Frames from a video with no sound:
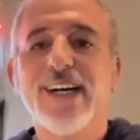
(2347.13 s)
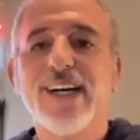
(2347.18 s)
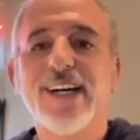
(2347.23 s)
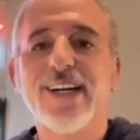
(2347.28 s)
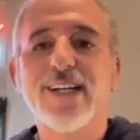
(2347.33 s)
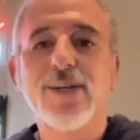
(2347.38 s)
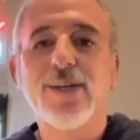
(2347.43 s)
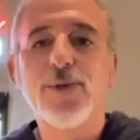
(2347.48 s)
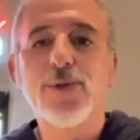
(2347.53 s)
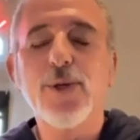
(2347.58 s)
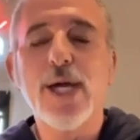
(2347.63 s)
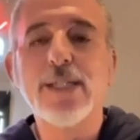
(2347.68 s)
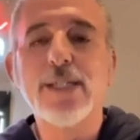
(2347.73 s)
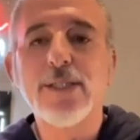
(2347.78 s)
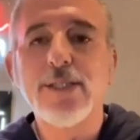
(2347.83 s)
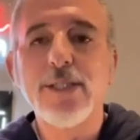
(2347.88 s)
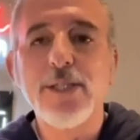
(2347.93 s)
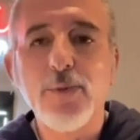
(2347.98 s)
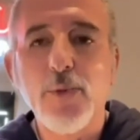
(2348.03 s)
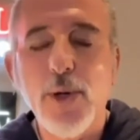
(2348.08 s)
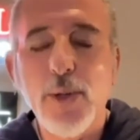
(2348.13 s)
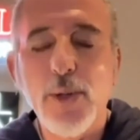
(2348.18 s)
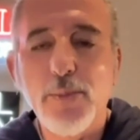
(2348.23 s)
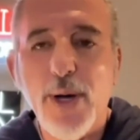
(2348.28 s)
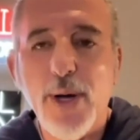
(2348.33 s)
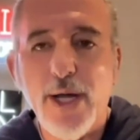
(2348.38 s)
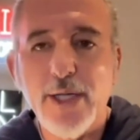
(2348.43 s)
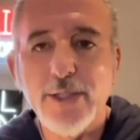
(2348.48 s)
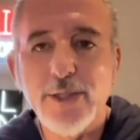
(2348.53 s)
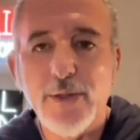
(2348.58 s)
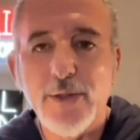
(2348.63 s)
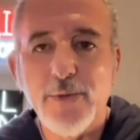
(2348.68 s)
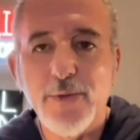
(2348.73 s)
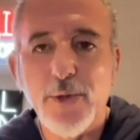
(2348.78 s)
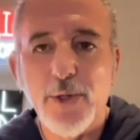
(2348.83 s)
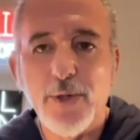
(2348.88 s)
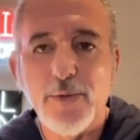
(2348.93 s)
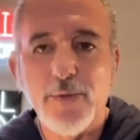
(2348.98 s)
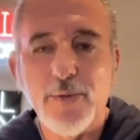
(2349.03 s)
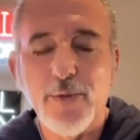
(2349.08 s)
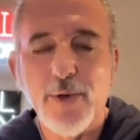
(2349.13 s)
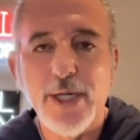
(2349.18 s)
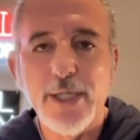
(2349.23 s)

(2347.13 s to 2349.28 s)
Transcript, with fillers: Uh, if you had to leave one positive thought or